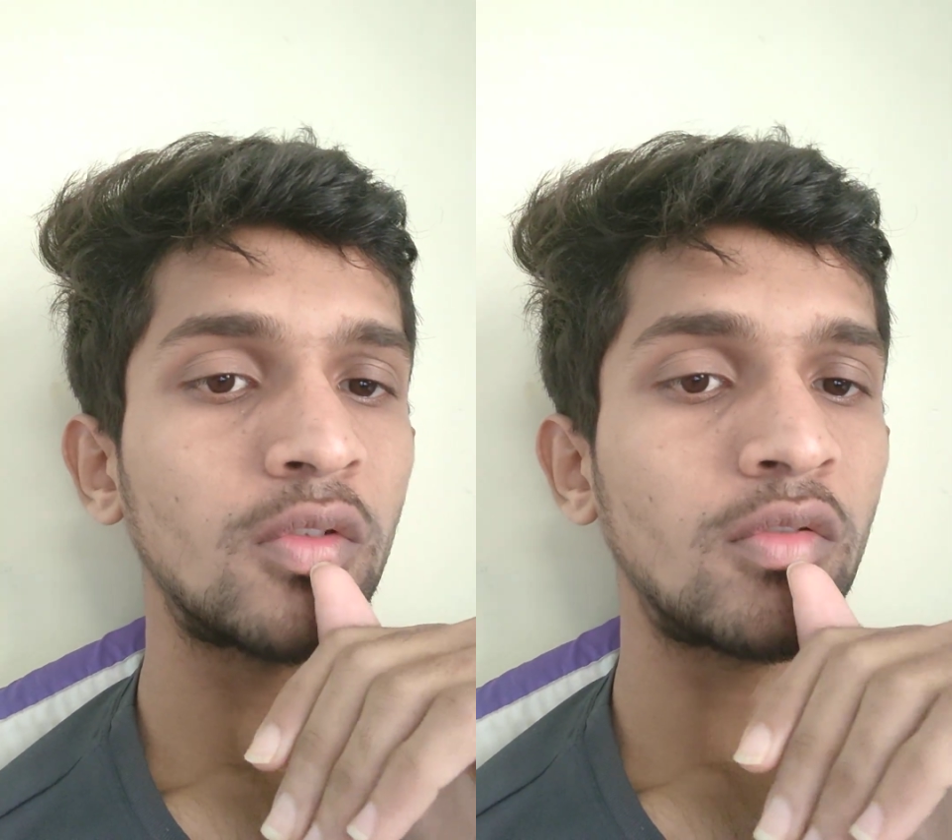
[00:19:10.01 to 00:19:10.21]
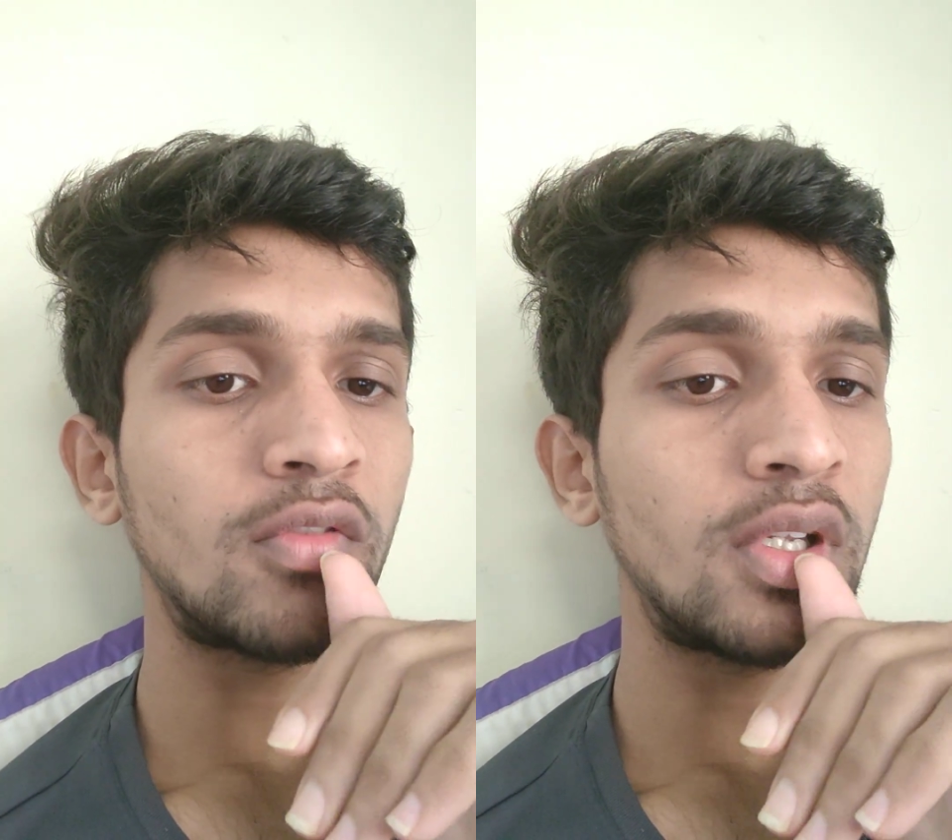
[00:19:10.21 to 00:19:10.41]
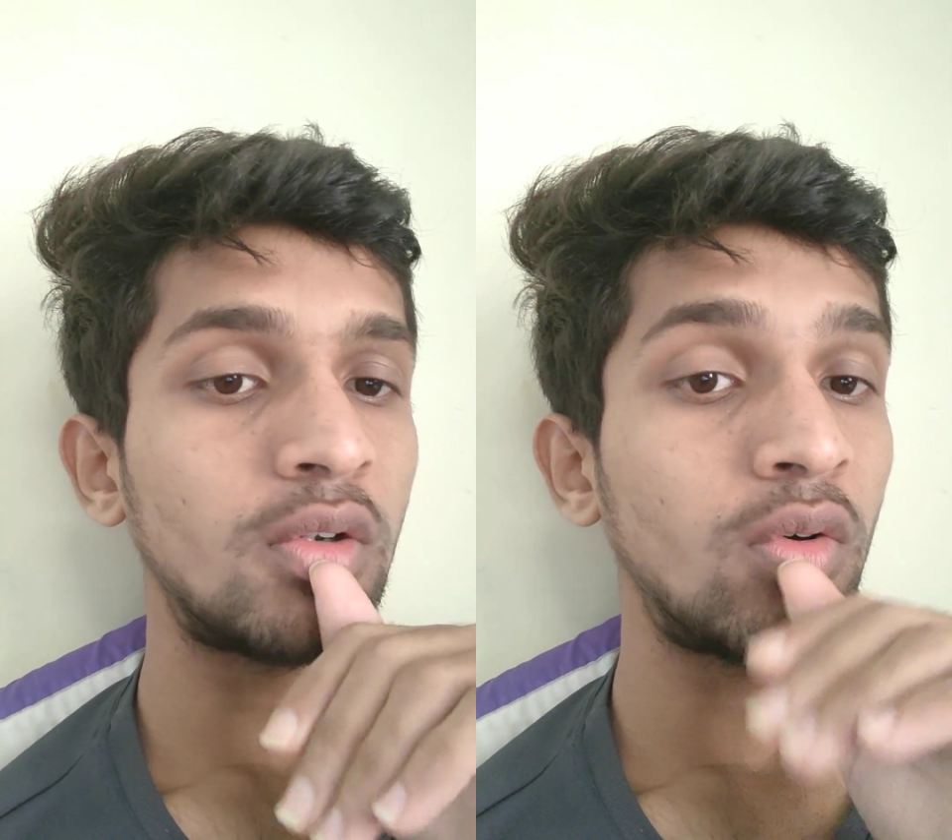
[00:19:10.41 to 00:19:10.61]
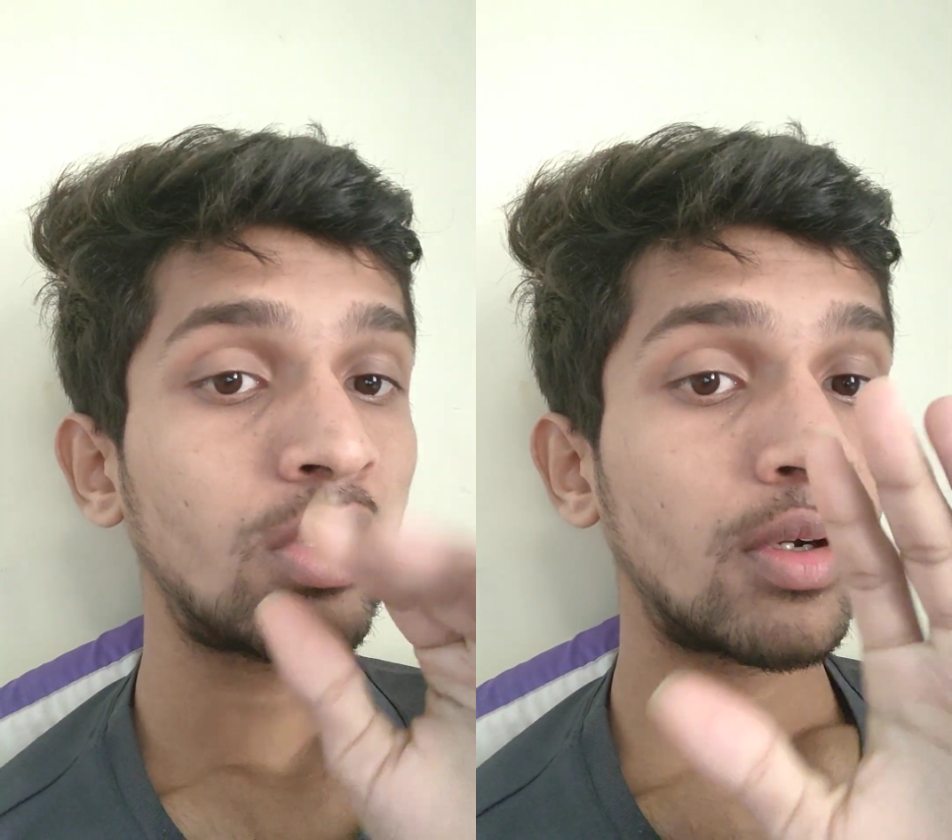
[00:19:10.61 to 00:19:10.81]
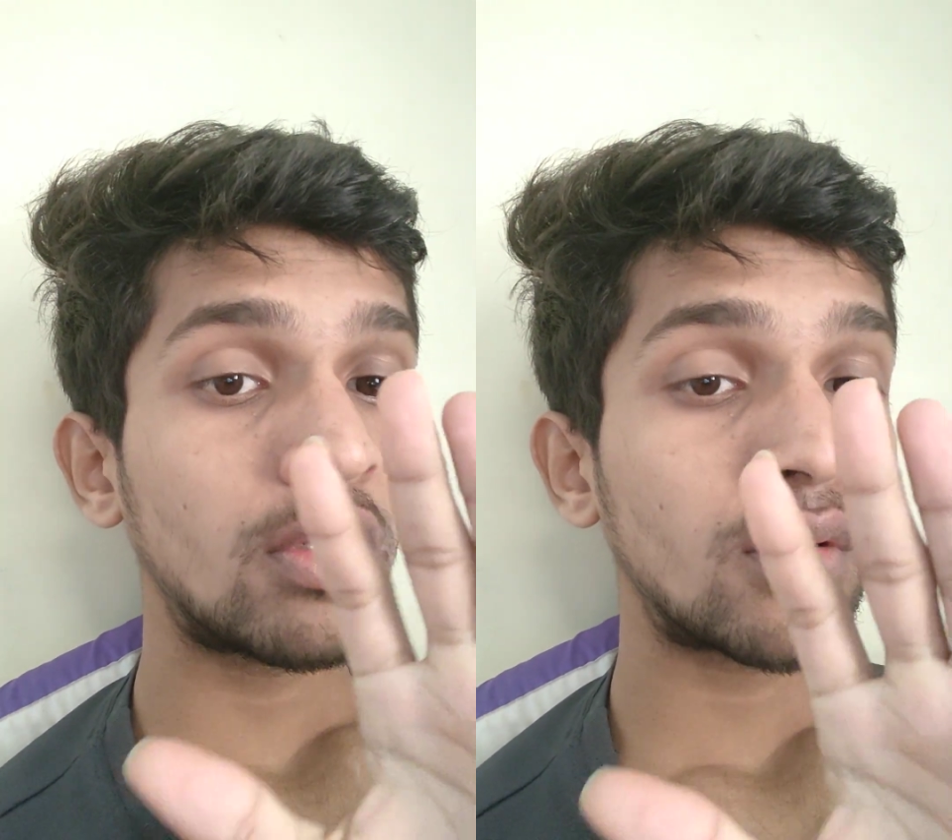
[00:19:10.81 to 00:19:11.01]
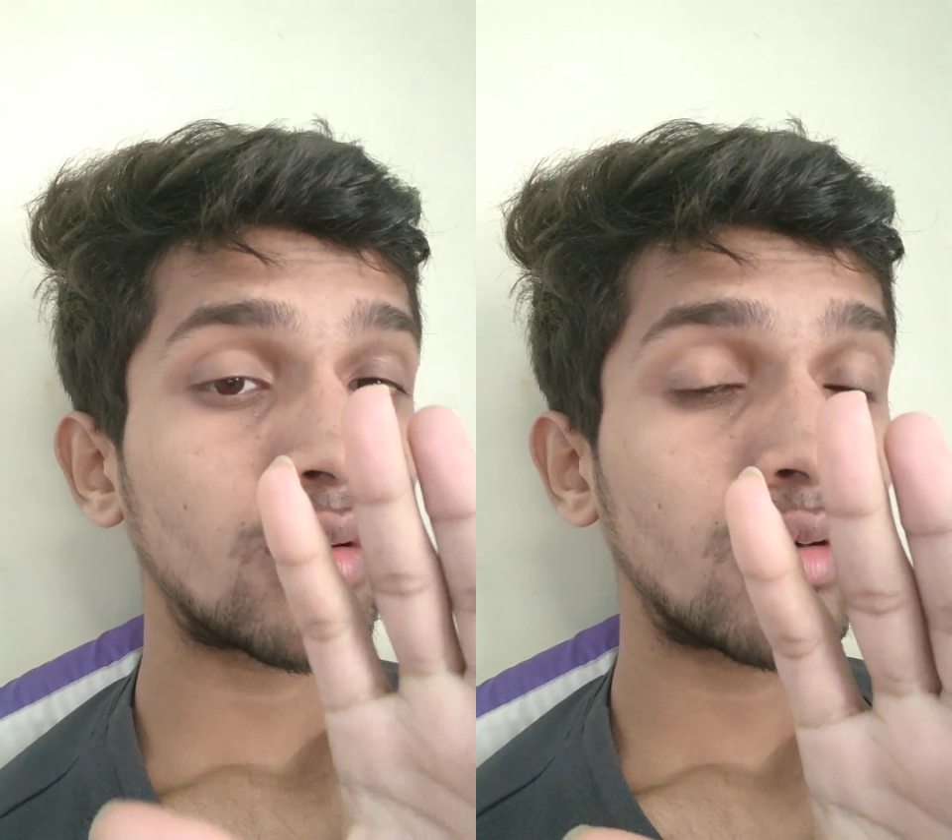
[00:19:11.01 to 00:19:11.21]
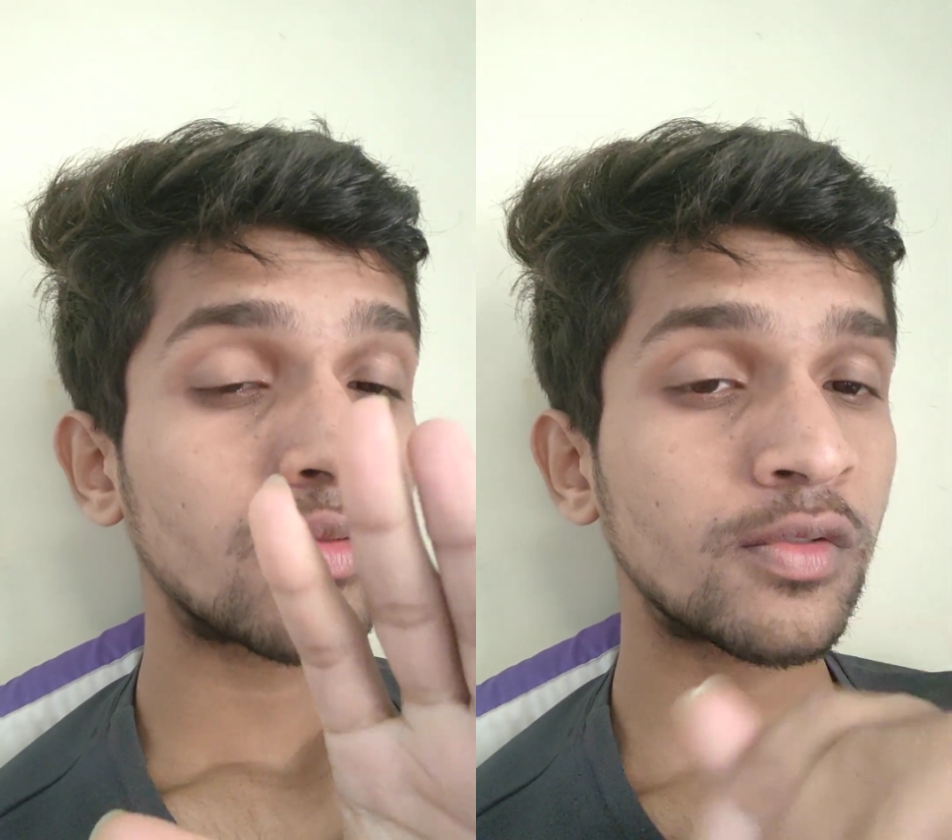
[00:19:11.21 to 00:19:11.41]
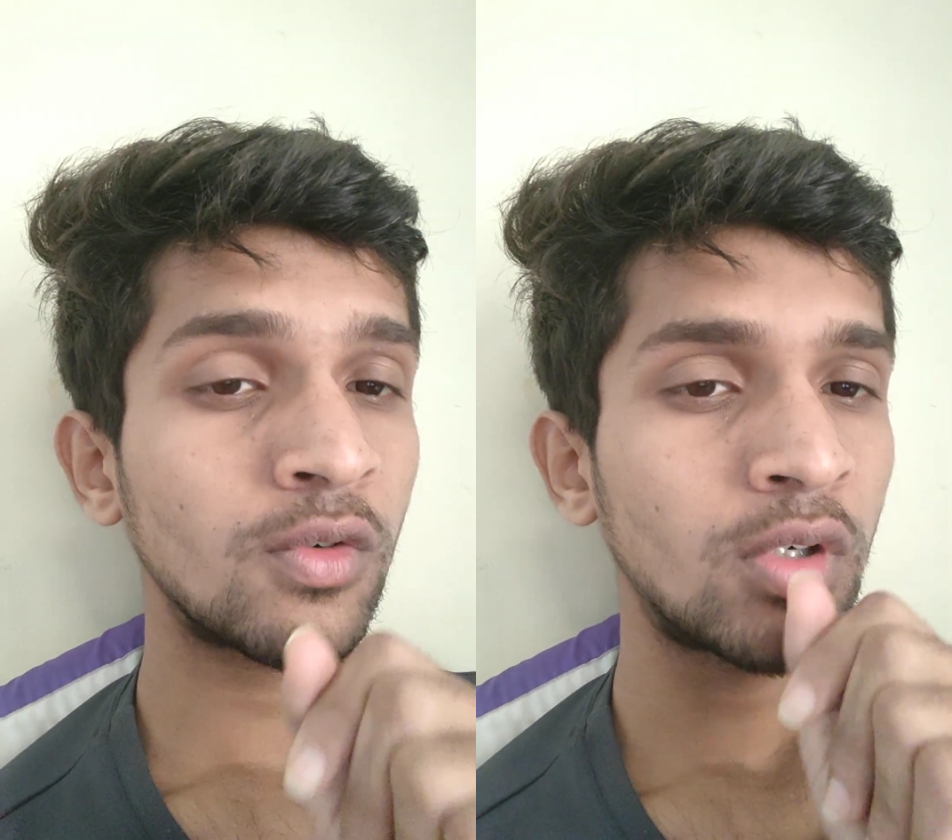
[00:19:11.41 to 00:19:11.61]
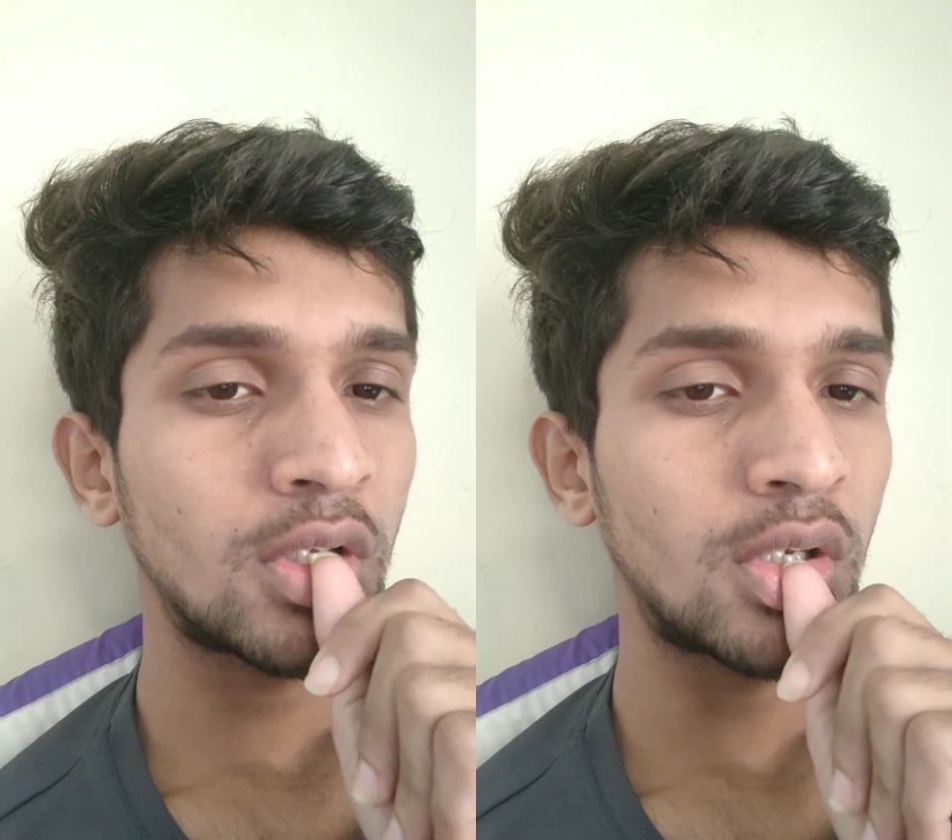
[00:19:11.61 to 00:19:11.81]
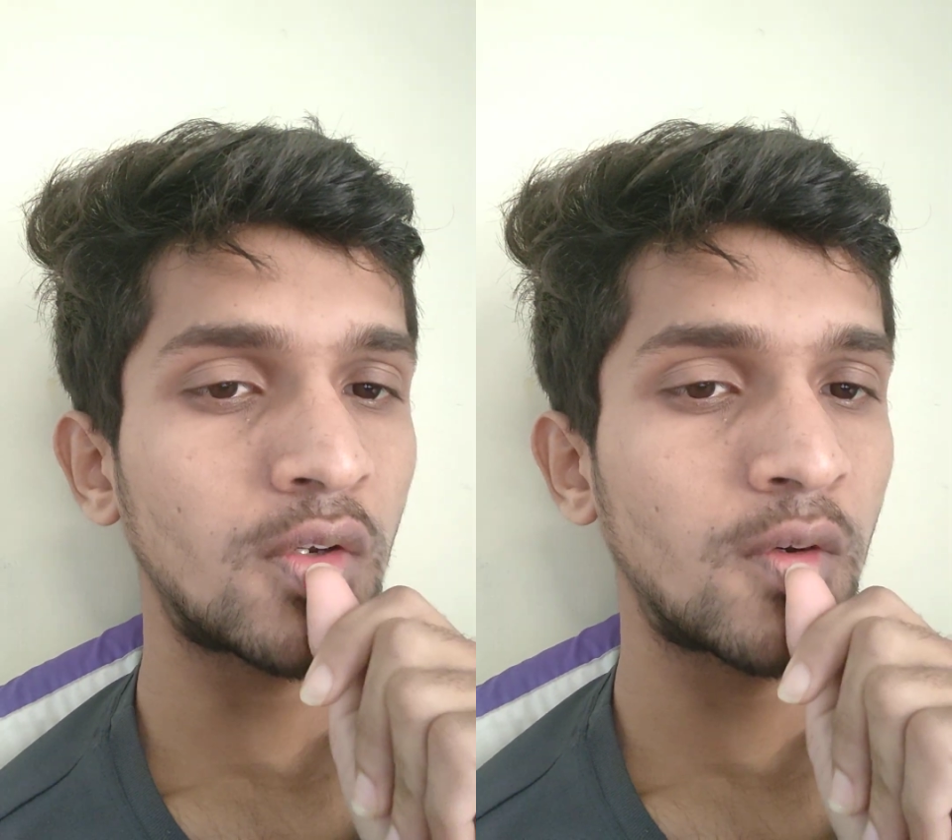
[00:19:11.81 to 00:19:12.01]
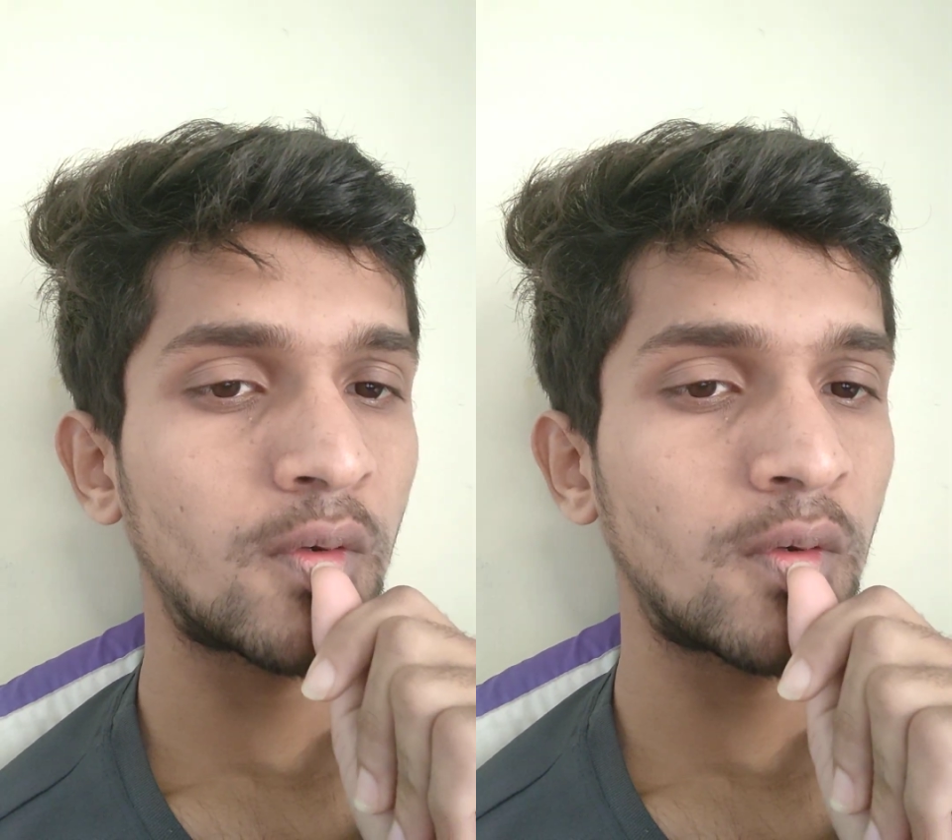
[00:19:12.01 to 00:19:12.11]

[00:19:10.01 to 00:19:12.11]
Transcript: so we don't sort it.